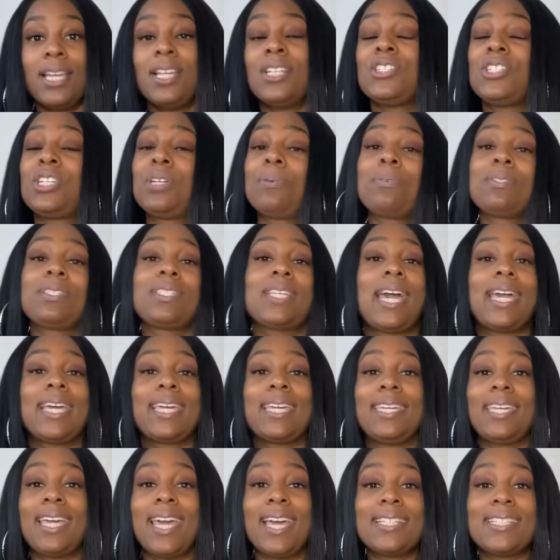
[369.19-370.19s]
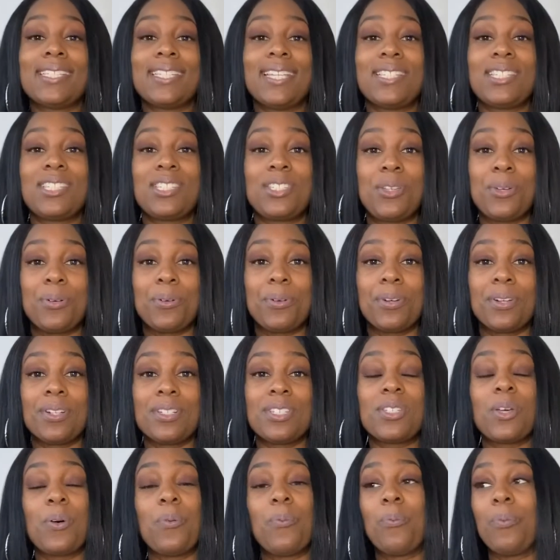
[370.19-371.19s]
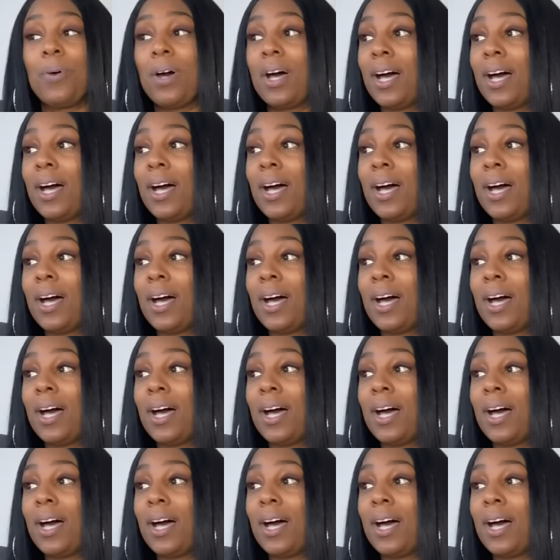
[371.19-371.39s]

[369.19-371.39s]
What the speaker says: She was like, yes, it's yours. So